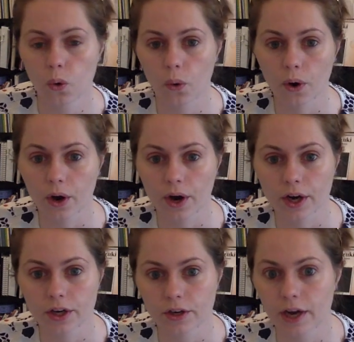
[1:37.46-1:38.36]

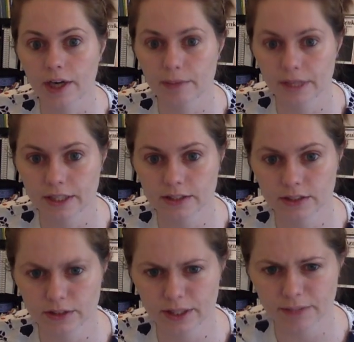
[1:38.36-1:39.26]
or you're not going to be a good
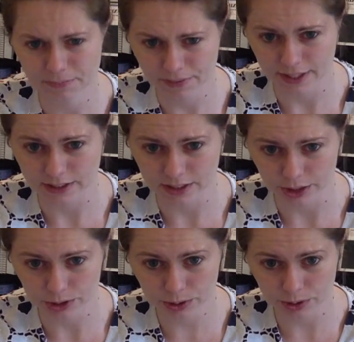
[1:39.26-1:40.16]
student. That's
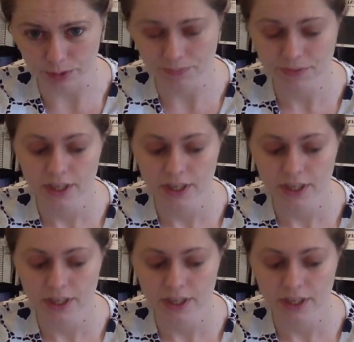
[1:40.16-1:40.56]
not true.